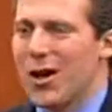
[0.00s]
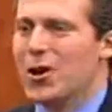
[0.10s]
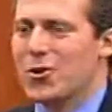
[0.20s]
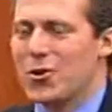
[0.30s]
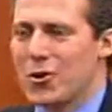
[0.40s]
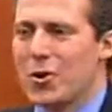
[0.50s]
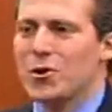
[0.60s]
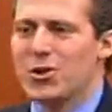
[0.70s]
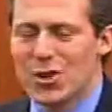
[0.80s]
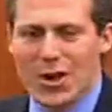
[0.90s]
You're
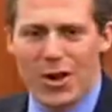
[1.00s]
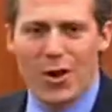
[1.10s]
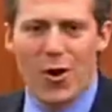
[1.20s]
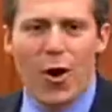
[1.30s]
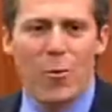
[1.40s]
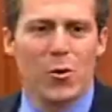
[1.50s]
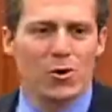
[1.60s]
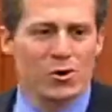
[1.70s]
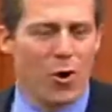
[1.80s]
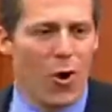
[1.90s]
negotiating
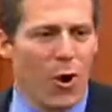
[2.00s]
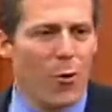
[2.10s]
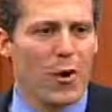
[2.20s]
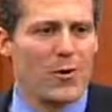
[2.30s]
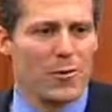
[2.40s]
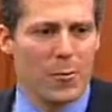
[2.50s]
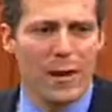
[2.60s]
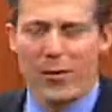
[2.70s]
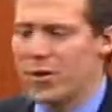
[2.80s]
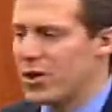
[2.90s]
almost always
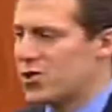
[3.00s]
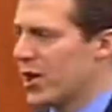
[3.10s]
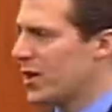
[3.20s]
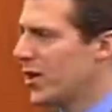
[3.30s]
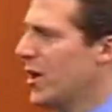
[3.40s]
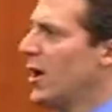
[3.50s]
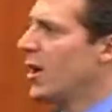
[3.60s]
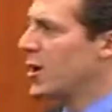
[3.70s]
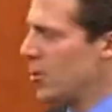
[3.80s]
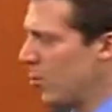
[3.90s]
about the agenda
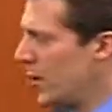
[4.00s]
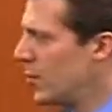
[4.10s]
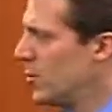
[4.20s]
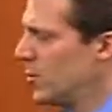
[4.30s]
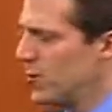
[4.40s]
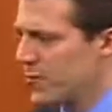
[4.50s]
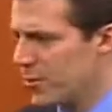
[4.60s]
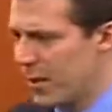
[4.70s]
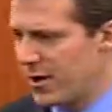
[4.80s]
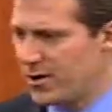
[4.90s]
when you use
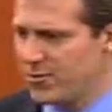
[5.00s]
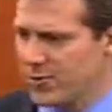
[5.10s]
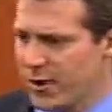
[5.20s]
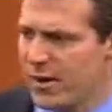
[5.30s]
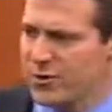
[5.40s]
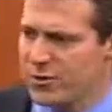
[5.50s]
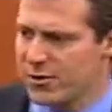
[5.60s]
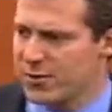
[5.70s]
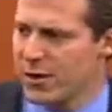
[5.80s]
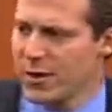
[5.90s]
competitive strategies.
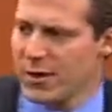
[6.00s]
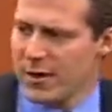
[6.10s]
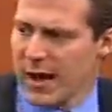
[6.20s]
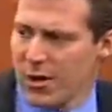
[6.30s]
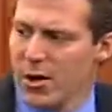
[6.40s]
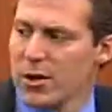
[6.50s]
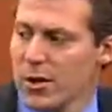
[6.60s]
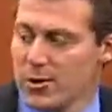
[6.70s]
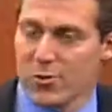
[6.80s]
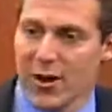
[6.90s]
Now,
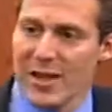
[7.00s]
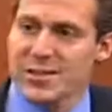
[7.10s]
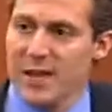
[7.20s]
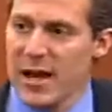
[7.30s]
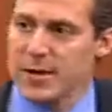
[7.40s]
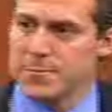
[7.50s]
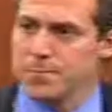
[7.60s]
contrast that